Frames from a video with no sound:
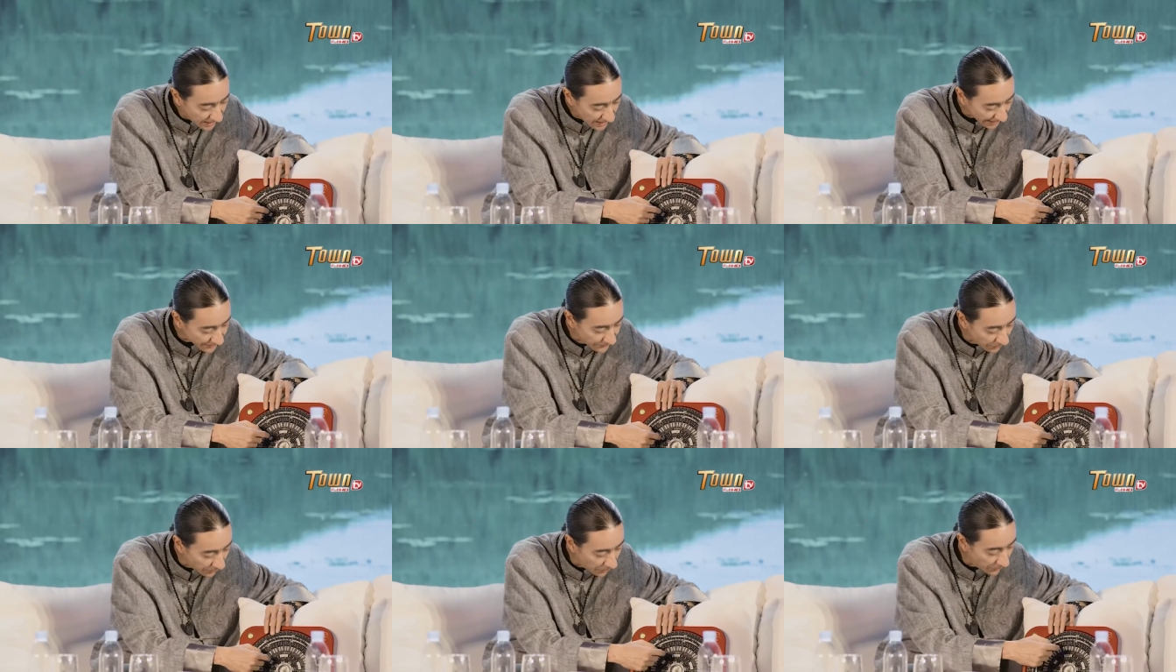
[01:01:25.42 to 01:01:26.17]
like
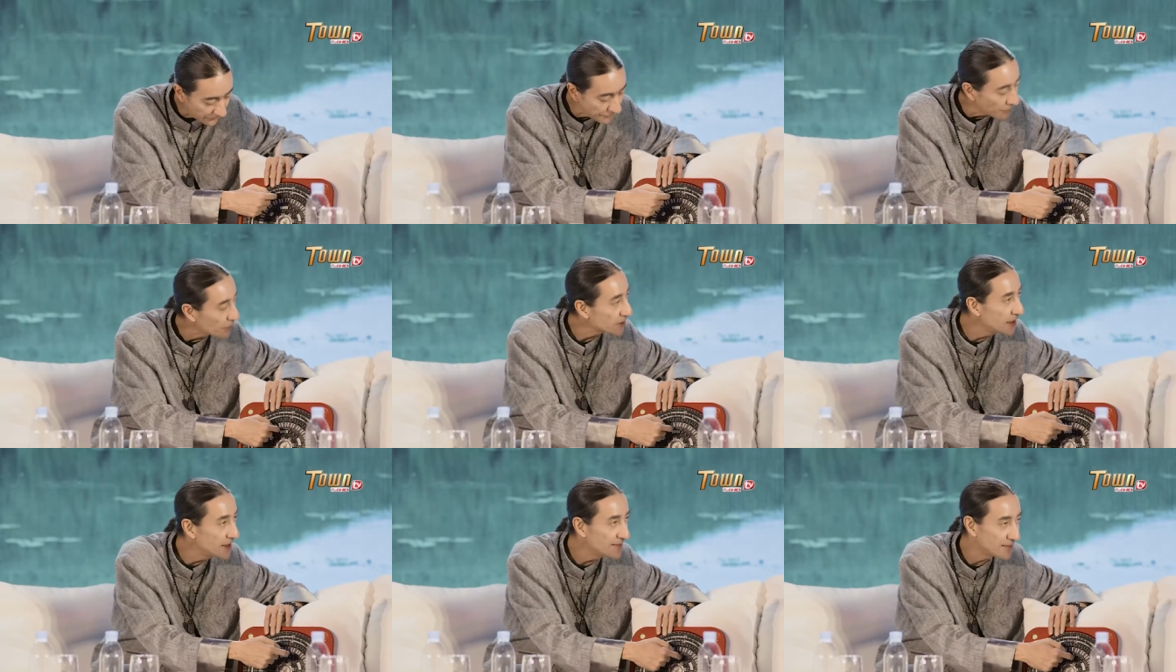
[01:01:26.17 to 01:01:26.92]
north
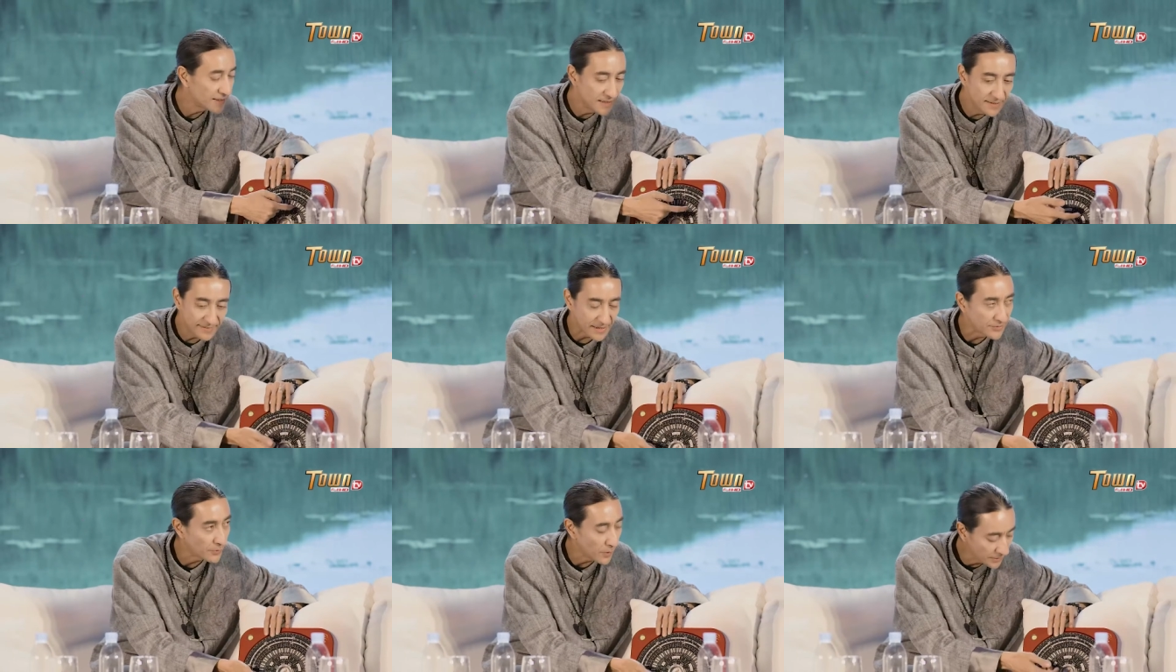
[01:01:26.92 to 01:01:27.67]
northeast east
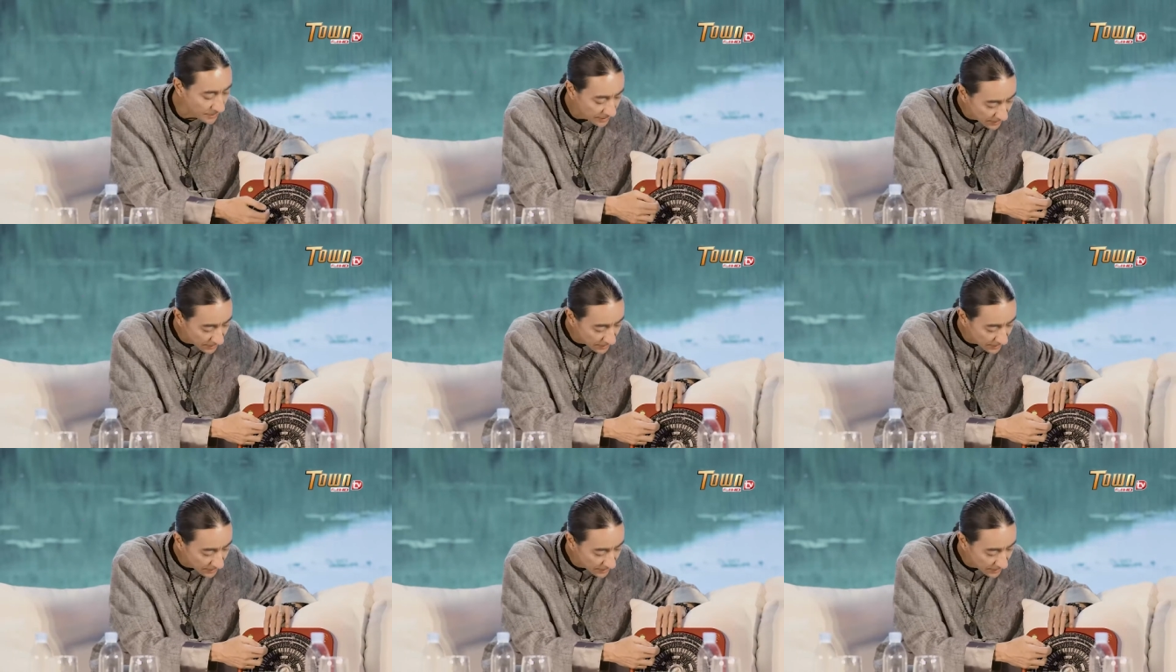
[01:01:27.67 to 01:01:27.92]
and so on